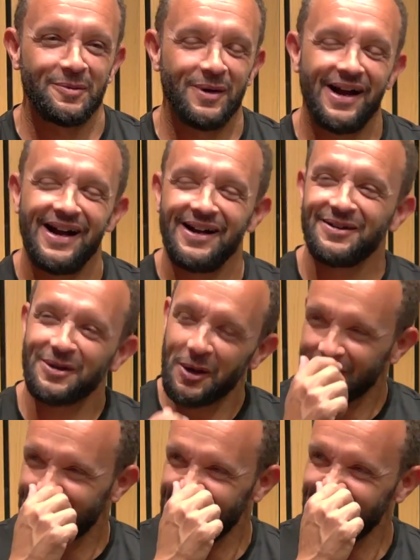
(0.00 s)
Wow.
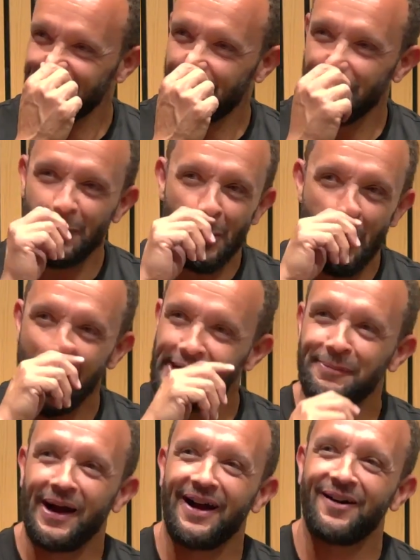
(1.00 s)
Okay, going way
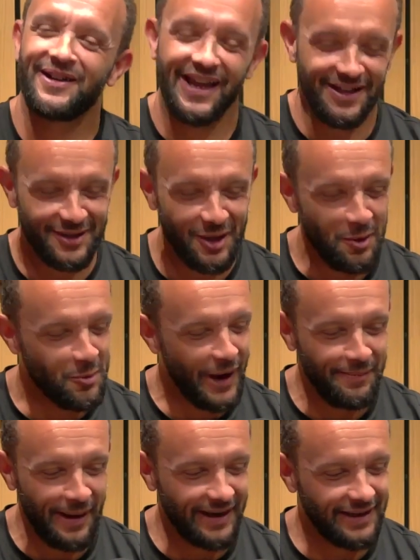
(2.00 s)
back. Okay, so way
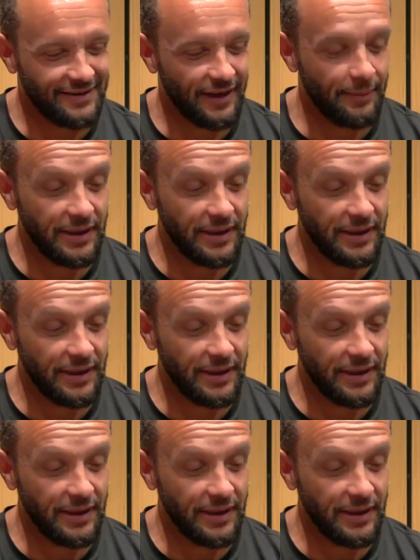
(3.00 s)
back in time.